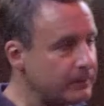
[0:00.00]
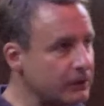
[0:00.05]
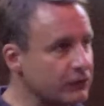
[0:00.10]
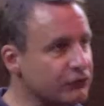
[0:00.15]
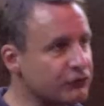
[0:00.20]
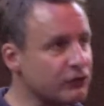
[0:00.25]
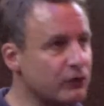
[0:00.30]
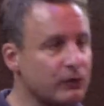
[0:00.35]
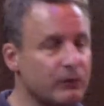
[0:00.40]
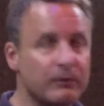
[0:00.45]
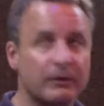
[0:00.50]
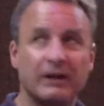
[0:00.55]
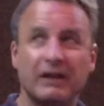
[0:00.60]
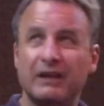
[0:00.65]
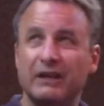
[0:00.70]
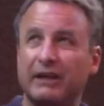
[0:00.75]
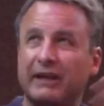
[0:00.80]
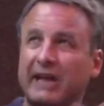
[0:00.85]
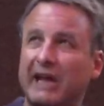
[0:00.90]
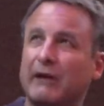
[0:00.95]
So
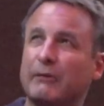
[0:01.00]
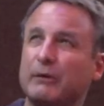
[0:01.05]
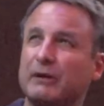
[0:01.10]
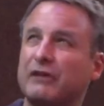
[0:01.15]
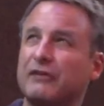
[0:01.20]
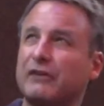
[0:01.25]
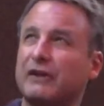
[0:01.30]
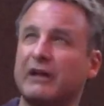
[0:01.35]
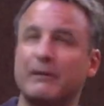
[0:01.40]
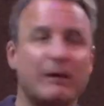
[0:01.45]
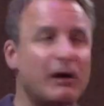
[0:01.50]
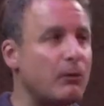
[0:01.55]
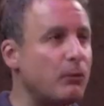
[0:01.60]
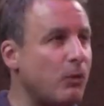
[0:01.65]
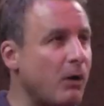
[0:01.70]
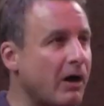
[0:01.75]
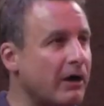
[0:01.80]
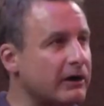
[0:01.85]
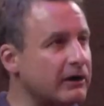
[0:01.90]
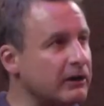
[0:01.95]
you can't really think about
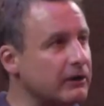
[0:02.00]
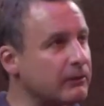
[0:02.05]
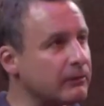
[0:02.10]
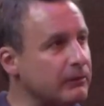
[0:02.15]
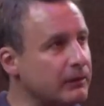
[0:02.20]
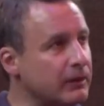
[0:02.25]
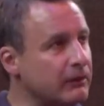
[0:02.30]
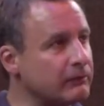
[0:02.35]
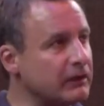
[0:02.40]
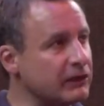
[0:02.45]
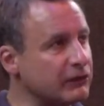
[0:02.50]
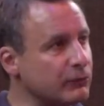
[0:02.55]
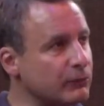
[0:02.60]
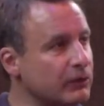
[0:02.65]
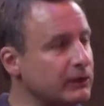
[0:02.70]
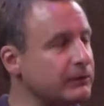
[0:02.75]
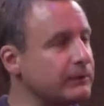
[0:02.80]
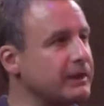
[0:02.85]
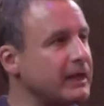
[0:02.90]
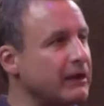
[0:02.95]
water around the
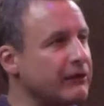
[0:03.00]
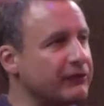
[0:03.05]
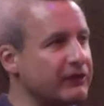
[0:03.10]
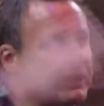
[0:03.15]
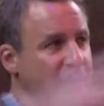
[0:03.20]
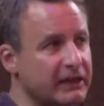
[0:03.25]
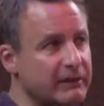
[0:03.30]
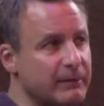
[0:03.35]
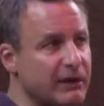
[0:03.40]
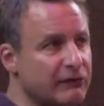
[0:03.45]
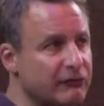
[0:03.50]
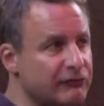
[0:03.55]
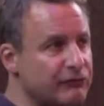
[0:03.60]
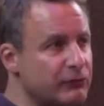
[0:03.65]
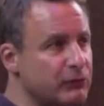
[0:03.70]
world without thinking about